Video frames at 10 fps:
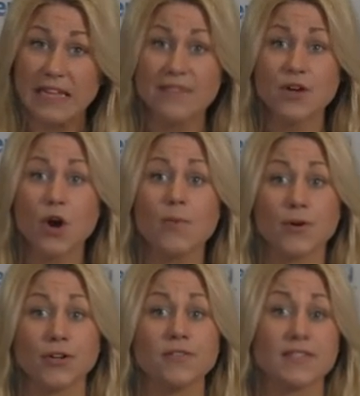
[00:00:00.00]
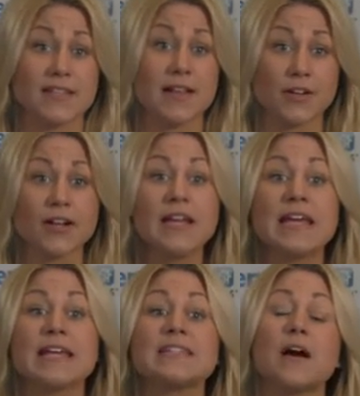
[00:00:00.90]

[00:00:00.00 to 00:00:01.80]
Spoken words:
if the homeowner, the seller, is